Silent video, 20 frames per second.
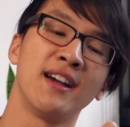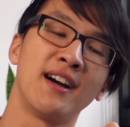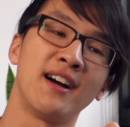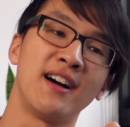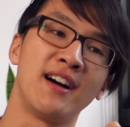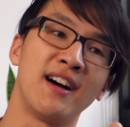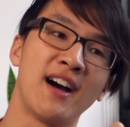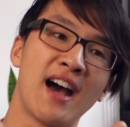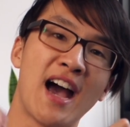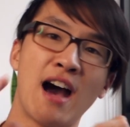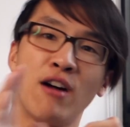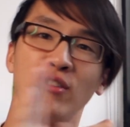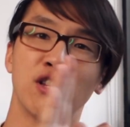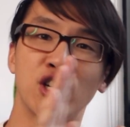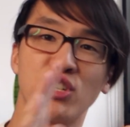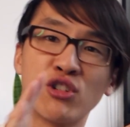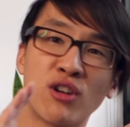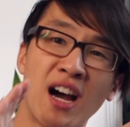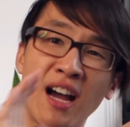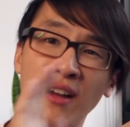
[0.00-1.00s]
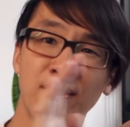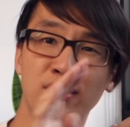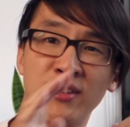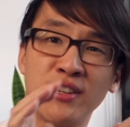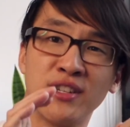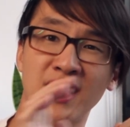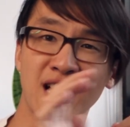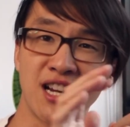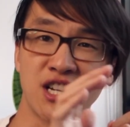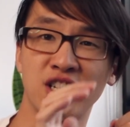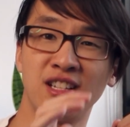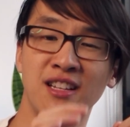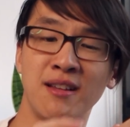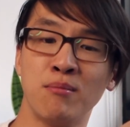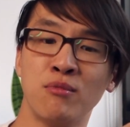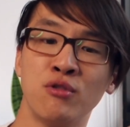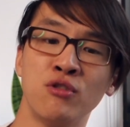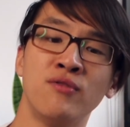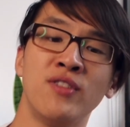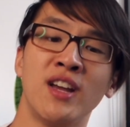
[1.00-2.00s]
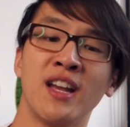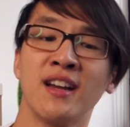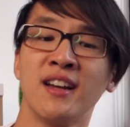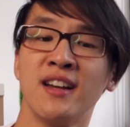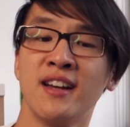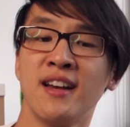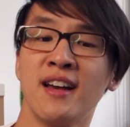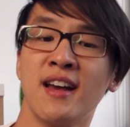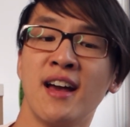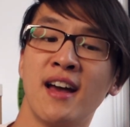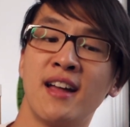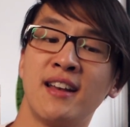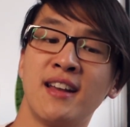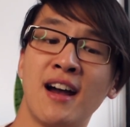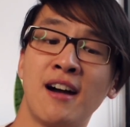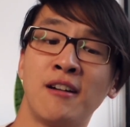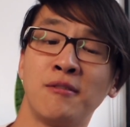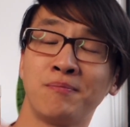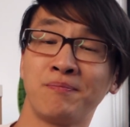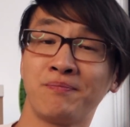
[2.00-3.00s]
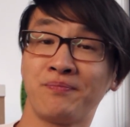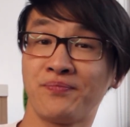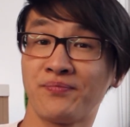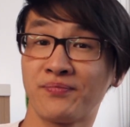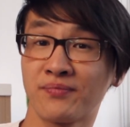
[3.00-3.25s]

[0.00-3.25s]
how the driver is actually moving. Now,